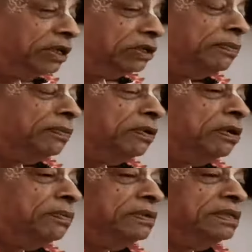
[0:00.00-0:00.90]
Krita
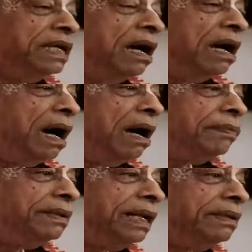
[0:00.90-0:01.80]
Punja,
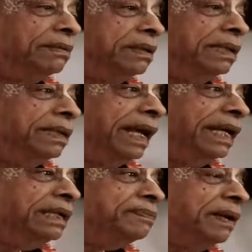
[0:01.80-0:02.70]
after
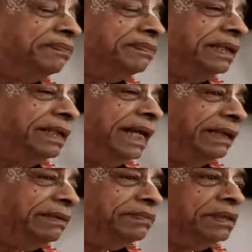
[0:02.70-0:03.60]
life after
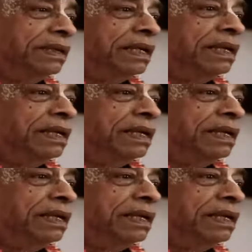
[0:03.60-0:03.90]
life,